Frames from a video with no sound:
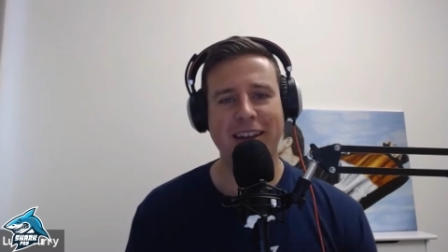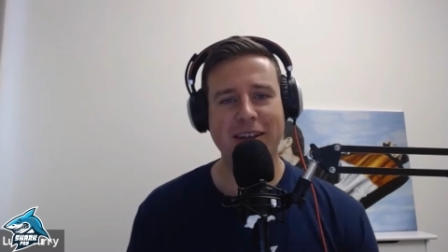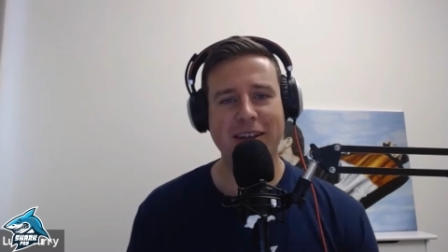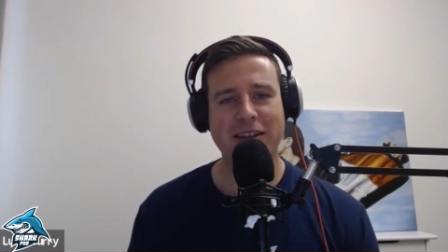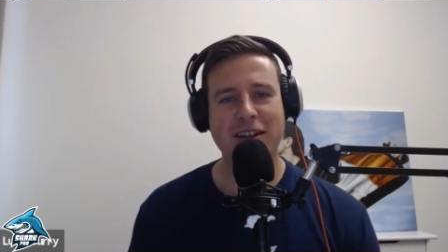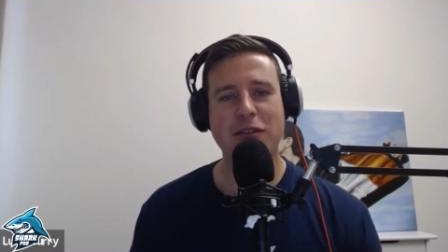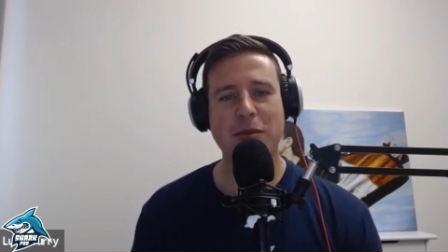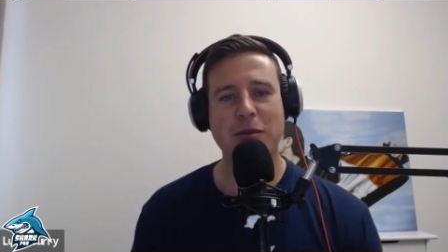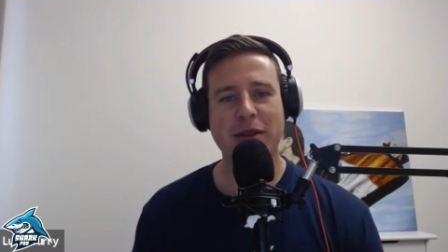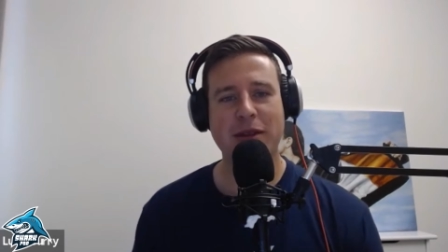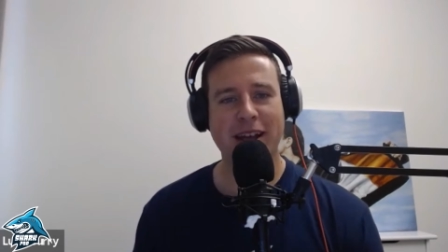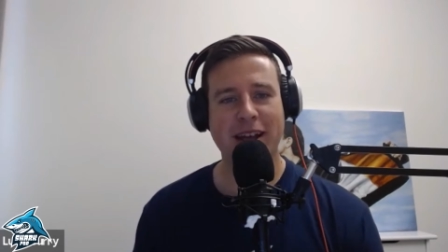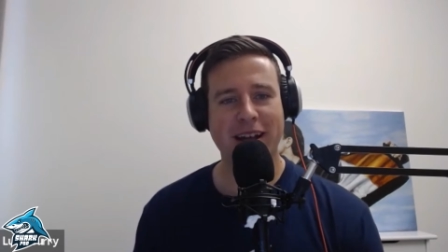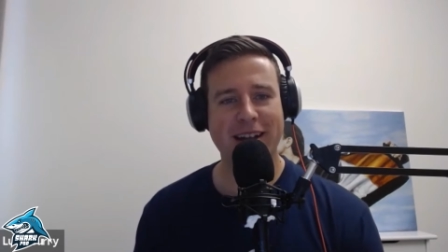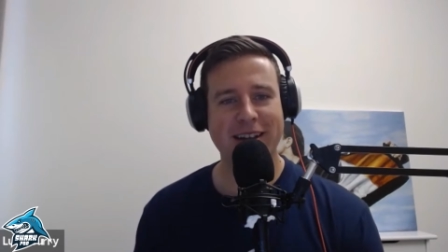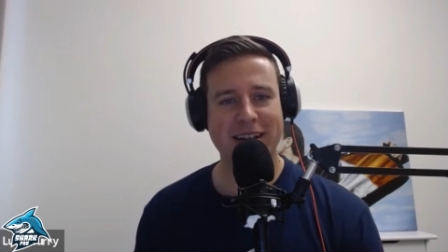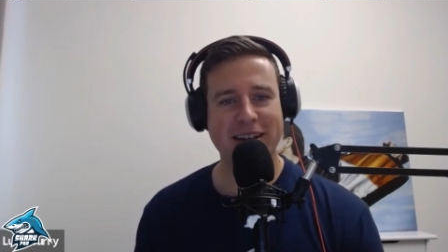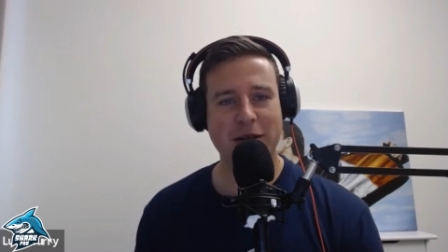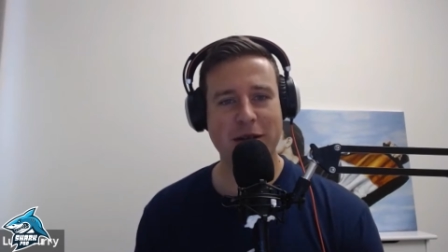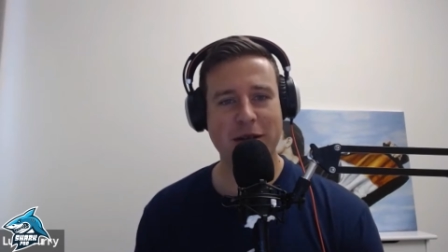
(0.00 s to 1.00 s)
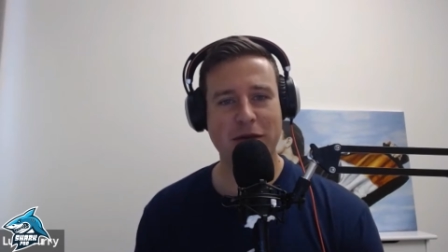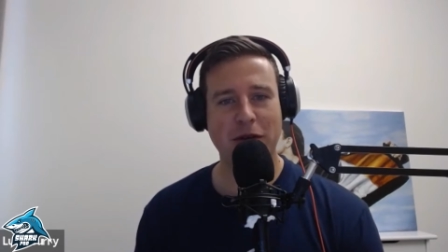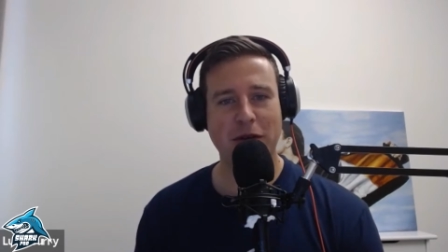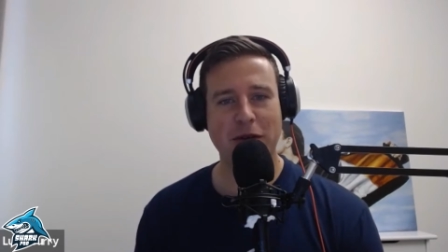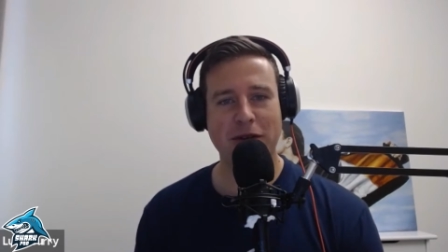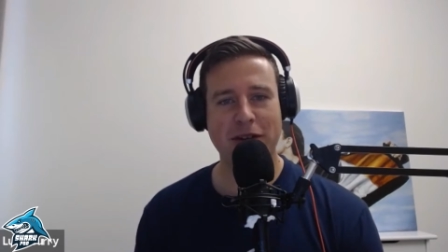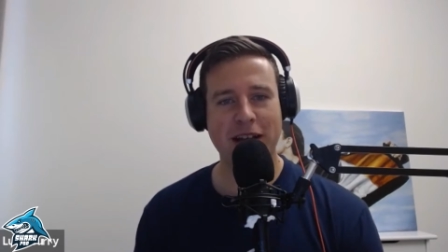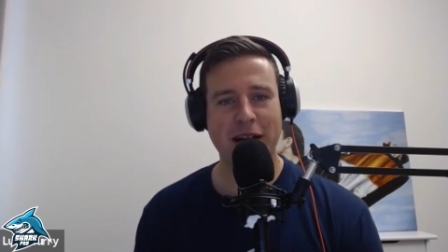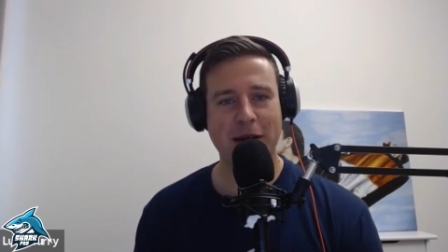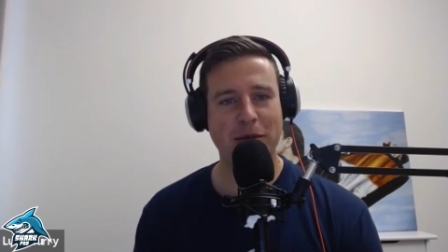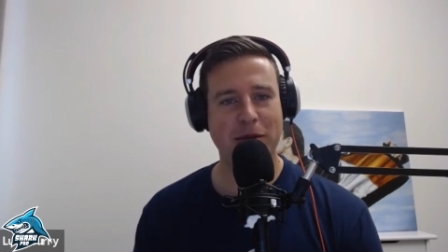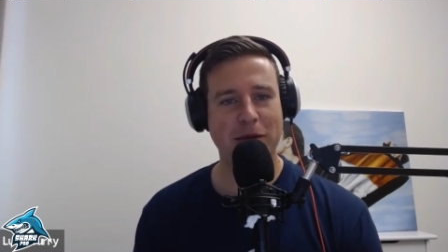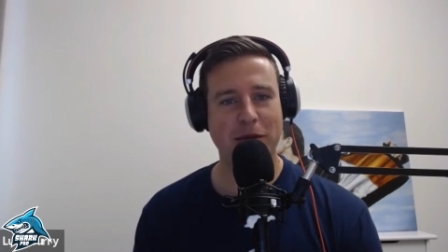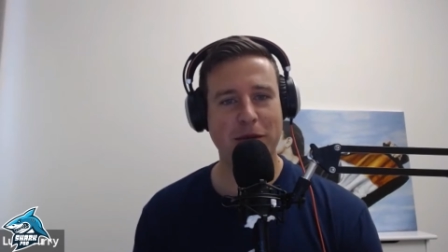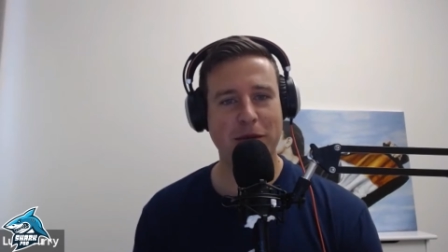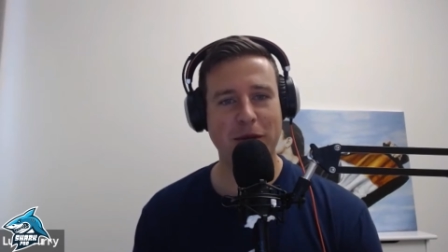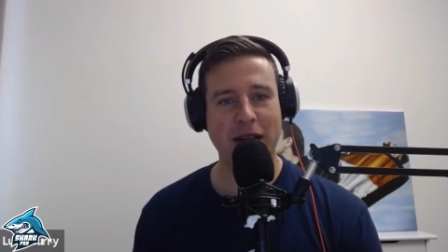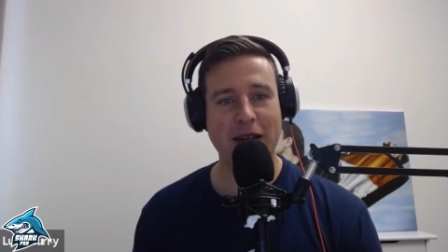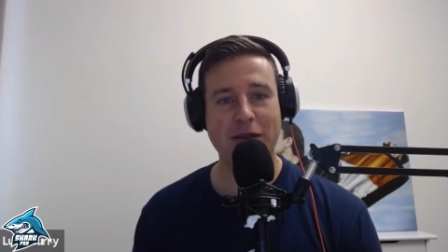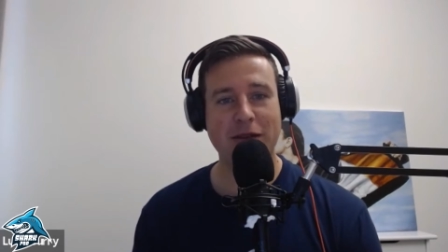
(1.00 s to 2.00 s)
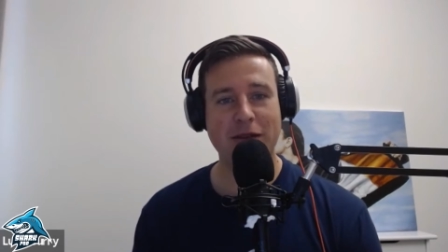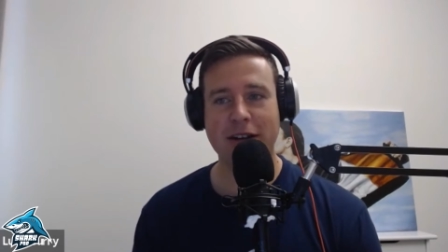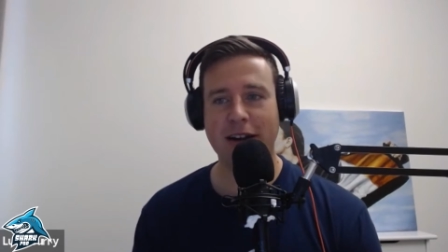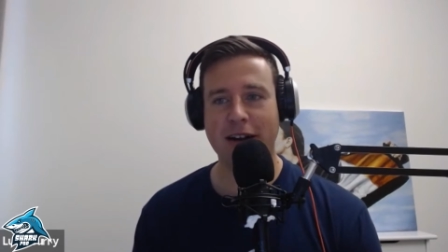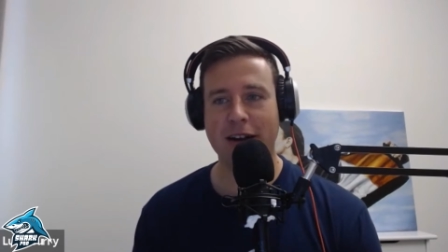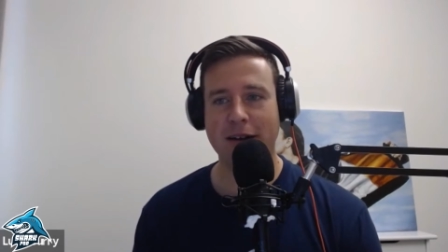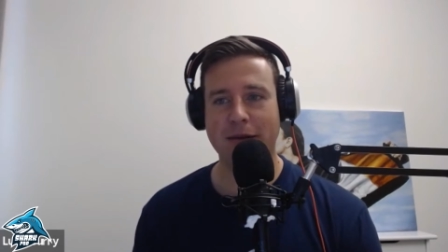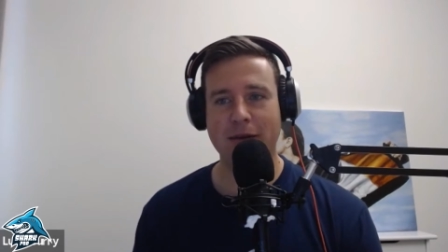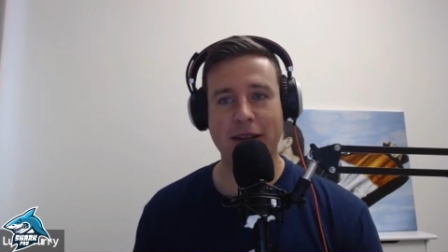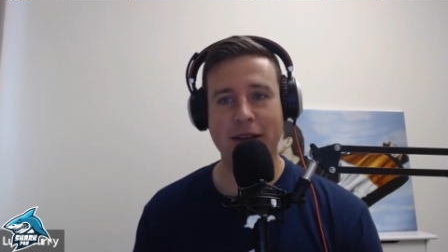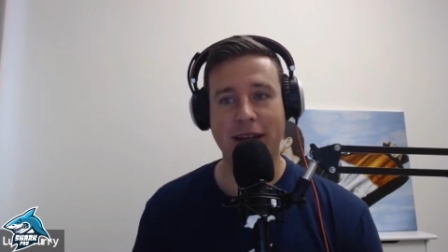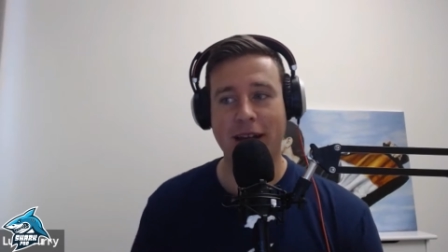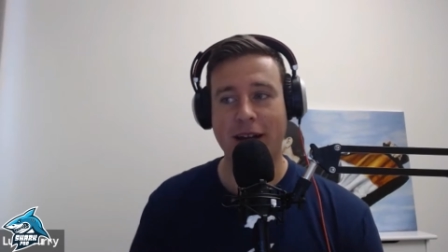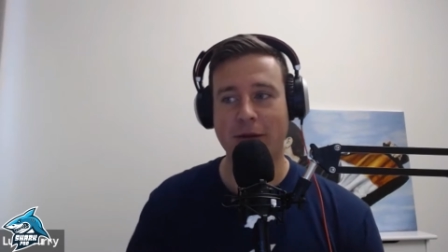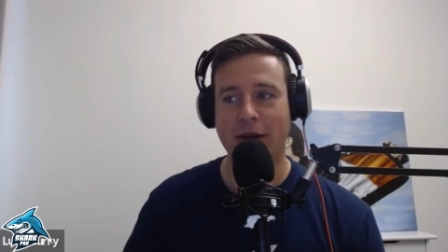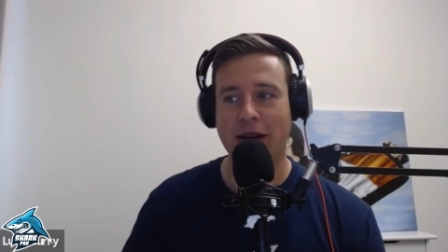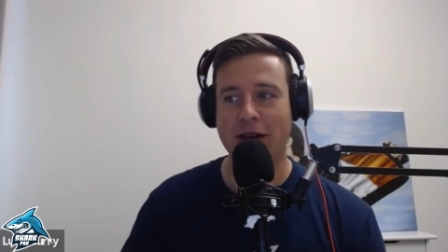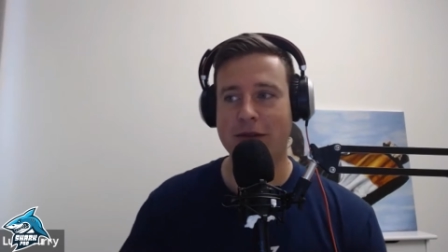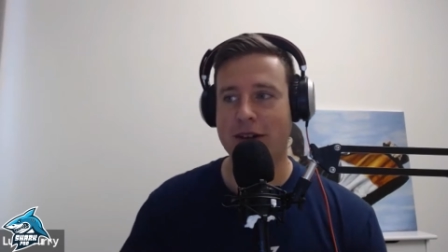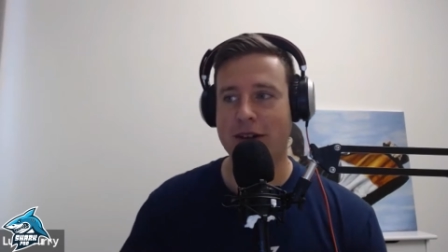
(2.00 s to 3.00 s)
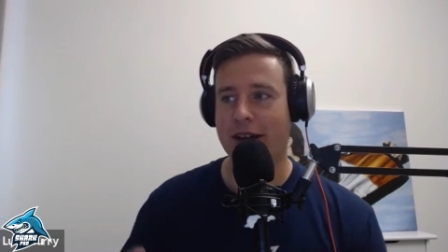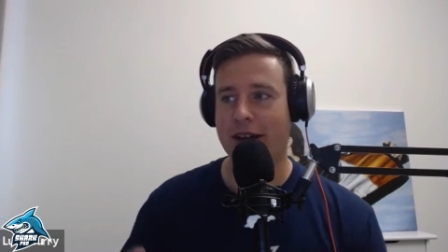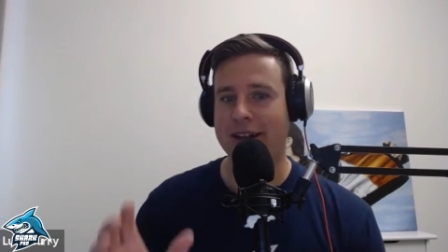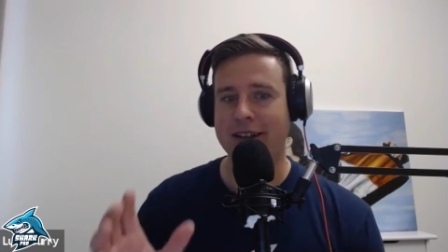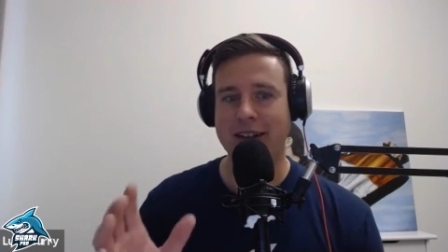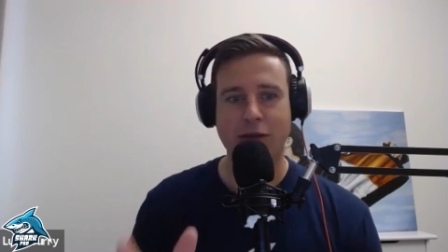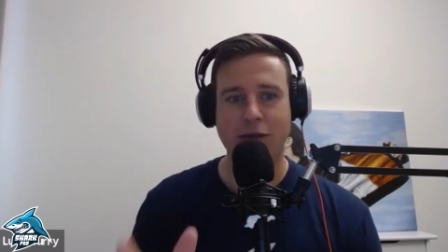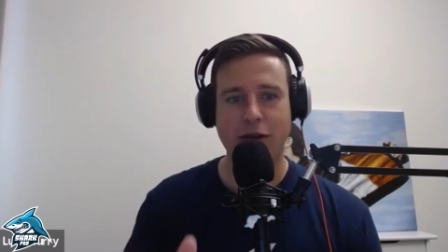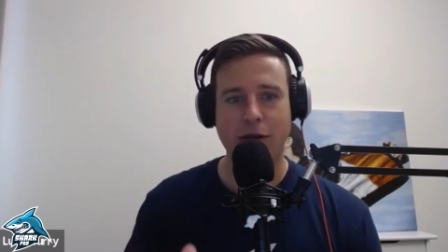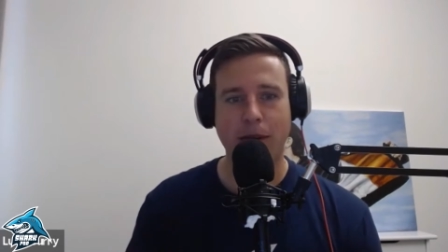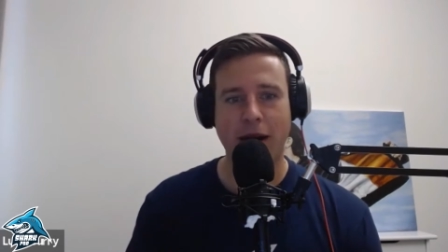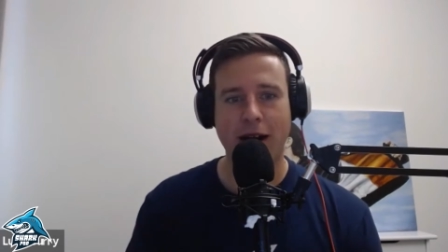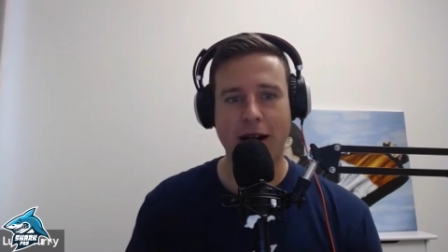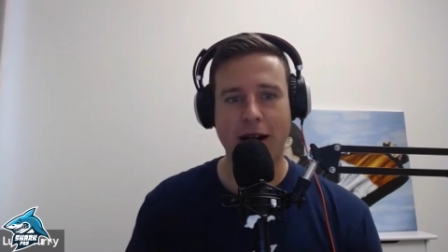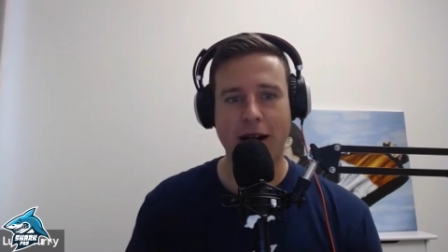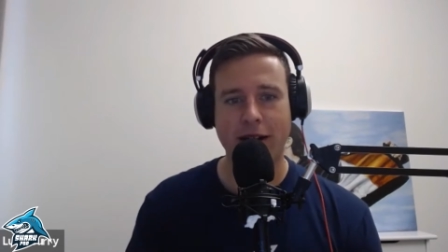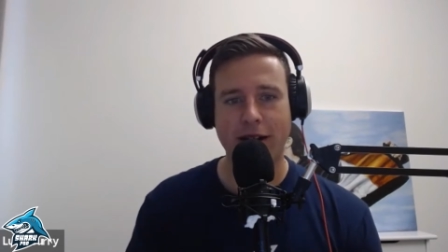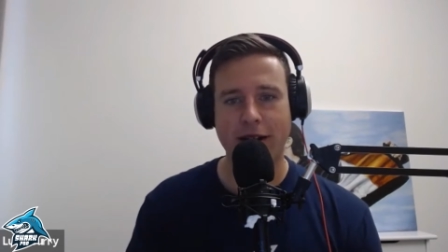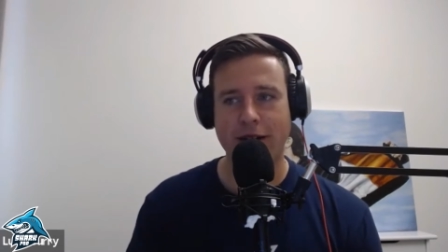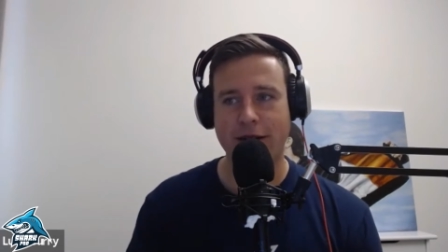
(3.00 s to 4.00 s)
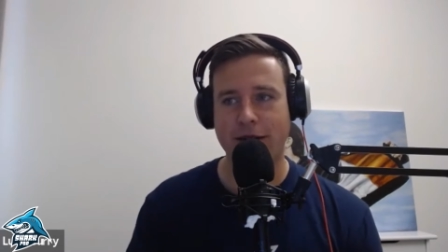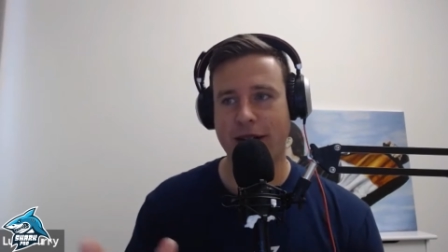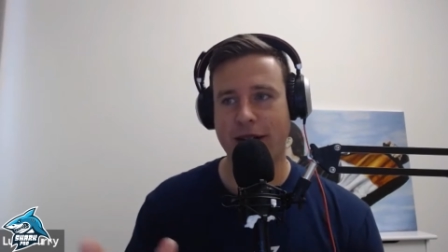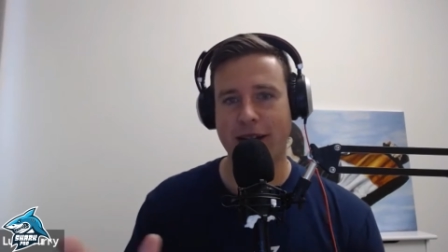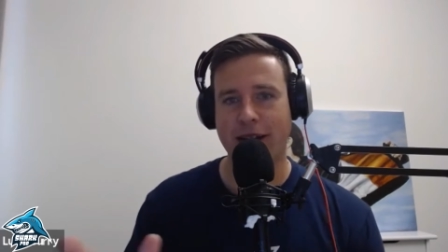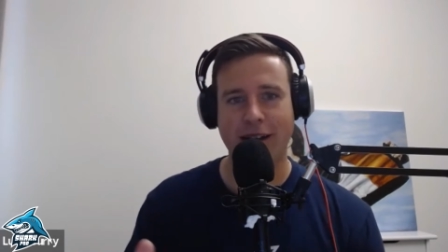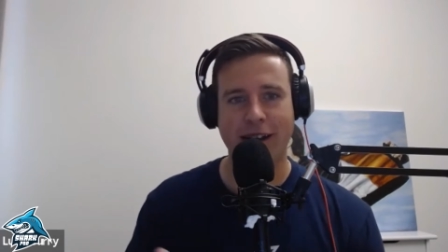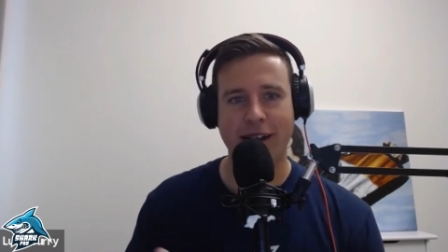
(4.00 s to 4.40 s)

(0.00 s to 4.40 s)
there's never been that that type of overlap we even are like we have kind of different parties uh,